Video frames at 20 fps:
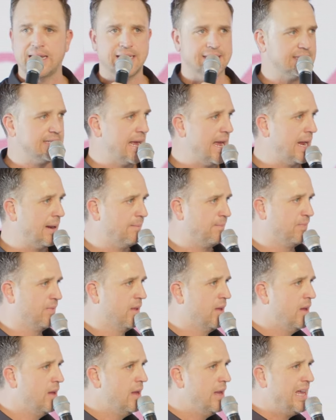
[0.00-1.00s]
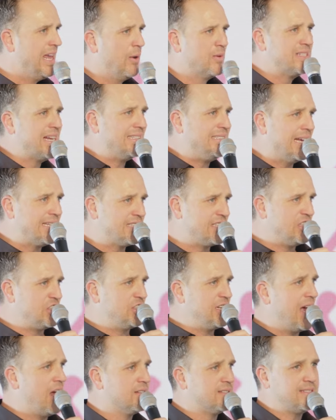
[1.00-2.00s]
his name. He was like Destiny's
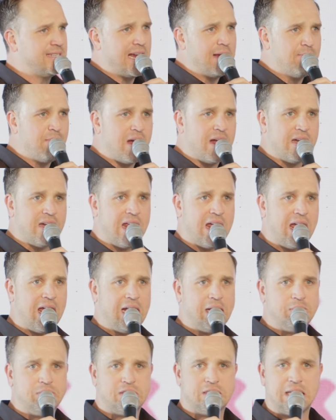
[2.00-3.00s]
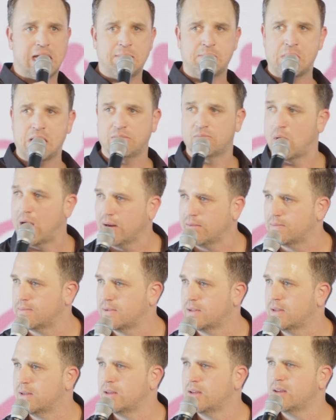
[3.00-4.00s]
Child, say my name, say my, right?
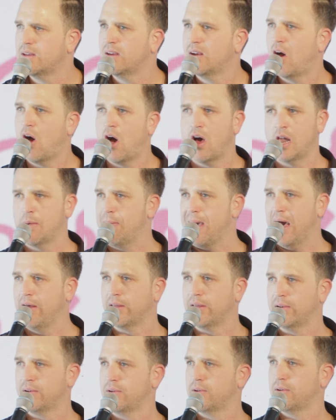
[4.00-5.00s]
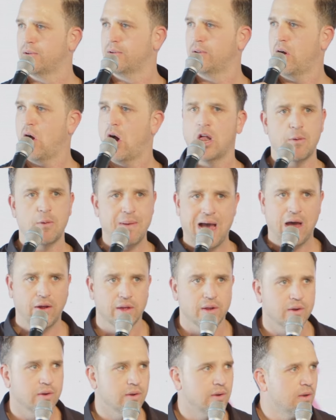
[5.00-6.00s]
All about it. All about
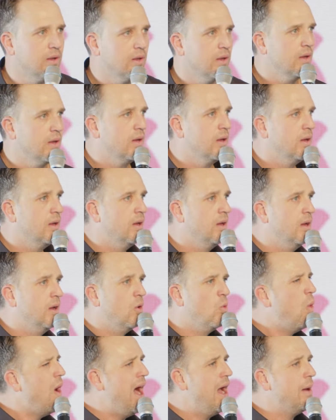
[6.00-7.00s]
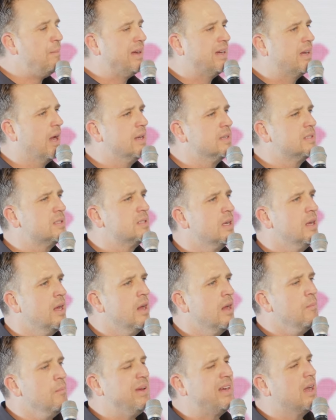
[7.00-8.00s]
it. Why? Because
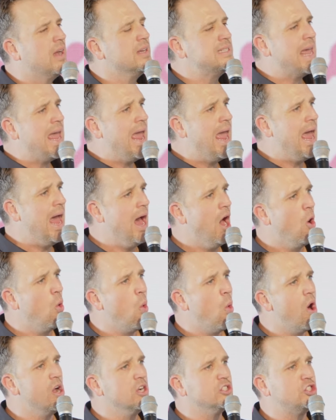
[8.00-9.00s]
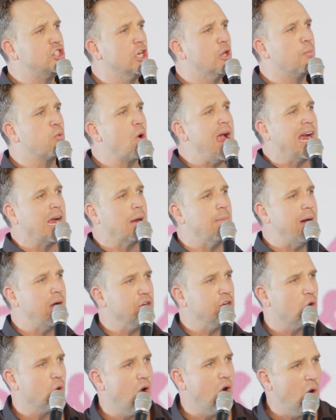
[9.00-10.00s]
because hell wants you to brag about
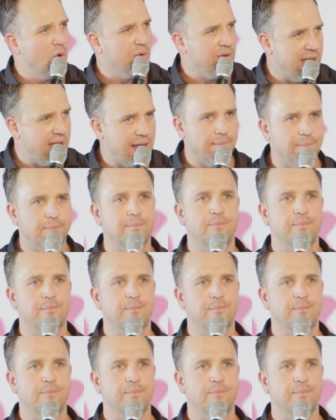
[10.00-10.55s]
your own name.